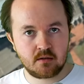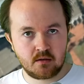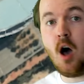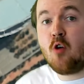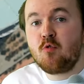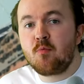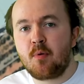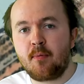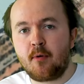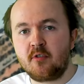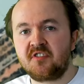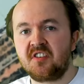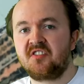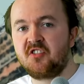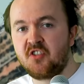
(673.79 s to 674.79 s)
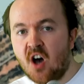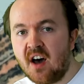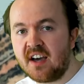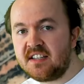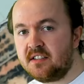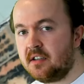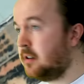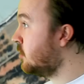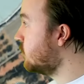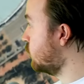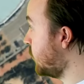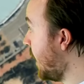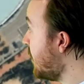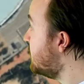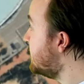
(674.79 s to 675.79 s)
I would propose a tighter,
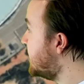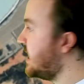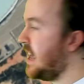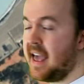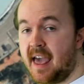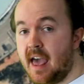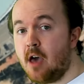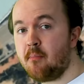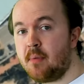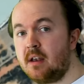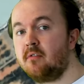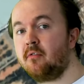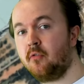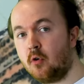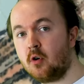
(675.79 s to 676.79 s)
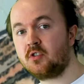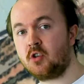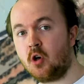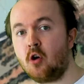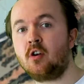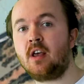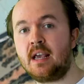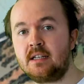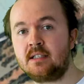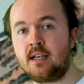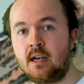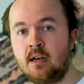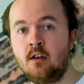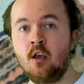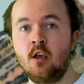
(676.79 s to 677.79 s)
rounded hairpin for turn
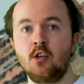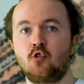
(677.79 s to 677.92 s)
18,